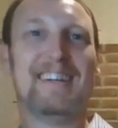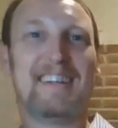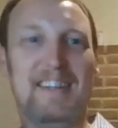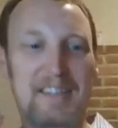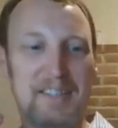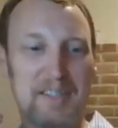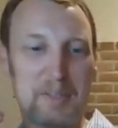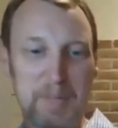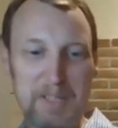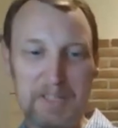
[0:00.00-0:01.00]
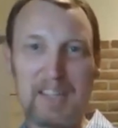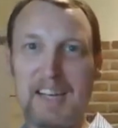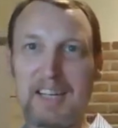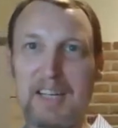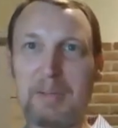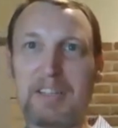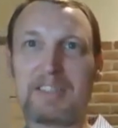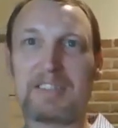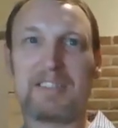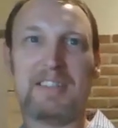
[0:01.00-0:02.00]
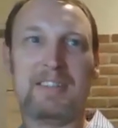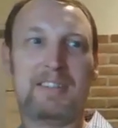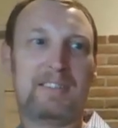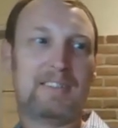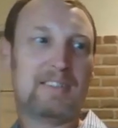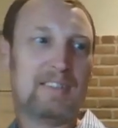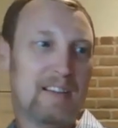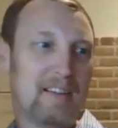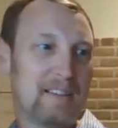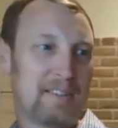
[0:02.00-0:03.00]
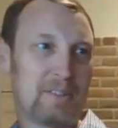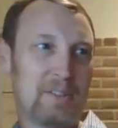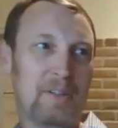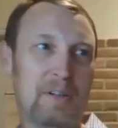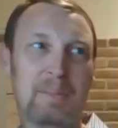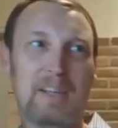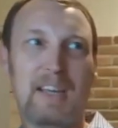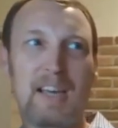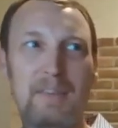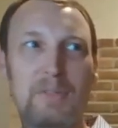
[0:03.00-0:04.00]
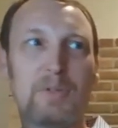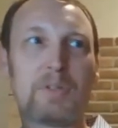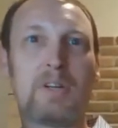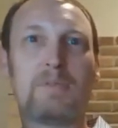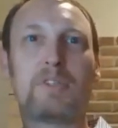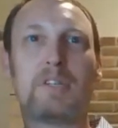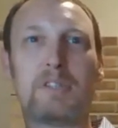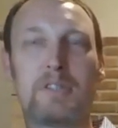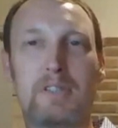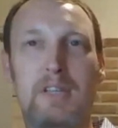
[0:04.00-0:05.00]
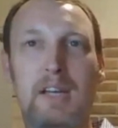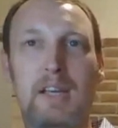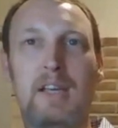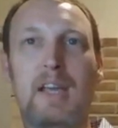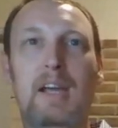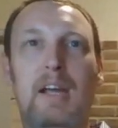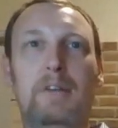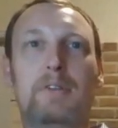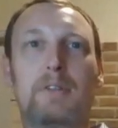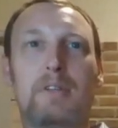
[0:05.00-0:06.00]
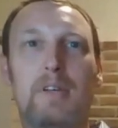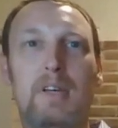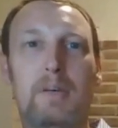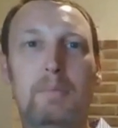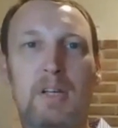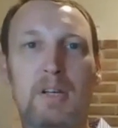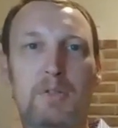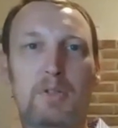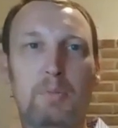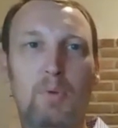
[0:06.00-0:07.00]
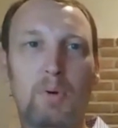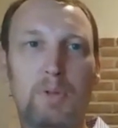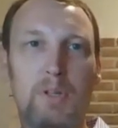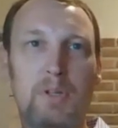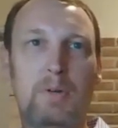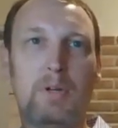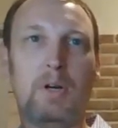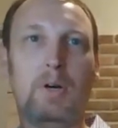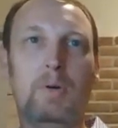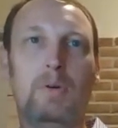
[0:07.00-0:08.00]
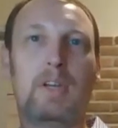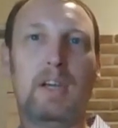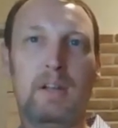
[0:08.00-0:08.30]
Especially academics. So I'm like, have those conversations, get engaged, because the more that you go, get